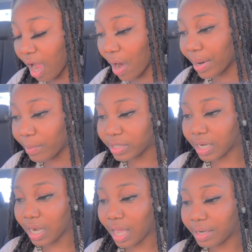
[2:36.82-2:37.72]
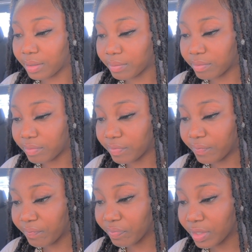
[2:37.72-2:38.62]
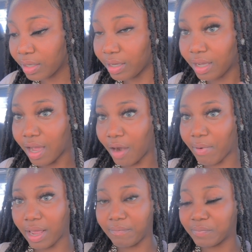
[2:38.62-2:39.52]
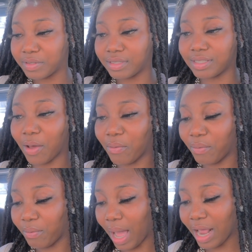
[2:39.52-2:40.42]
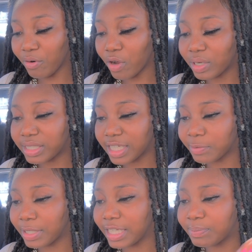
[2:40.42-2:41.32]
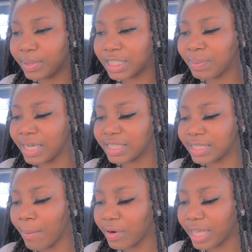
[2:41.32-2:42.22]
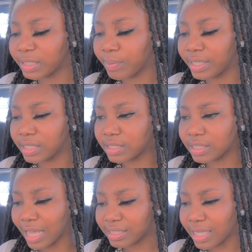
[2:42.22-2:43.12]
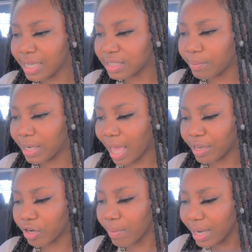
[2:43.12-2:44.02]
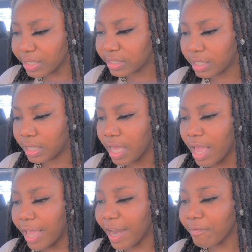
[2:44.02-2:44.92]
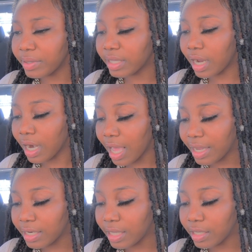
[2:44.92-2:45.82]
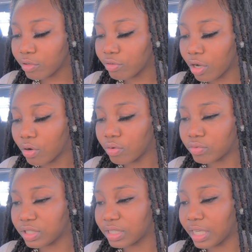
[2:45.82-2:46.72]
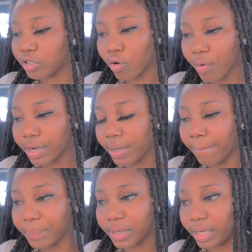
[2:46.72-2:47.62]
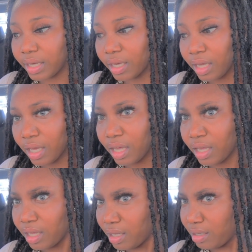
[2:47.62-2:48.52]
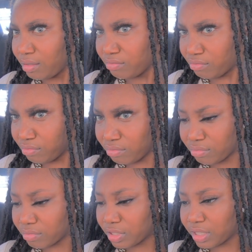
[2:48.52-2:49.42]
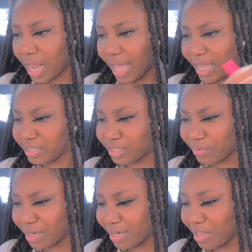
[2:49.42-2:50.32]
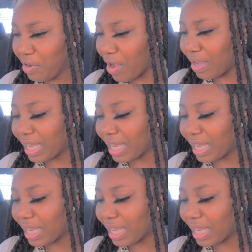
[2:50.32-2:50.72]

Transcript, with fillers: all right i'm gonna decline them all right so I don't know what this is, but it's, it's been his number that's been like texting me like crazy, and I've been declining, you know, just ignoring them. But mm, should I answer it? You know,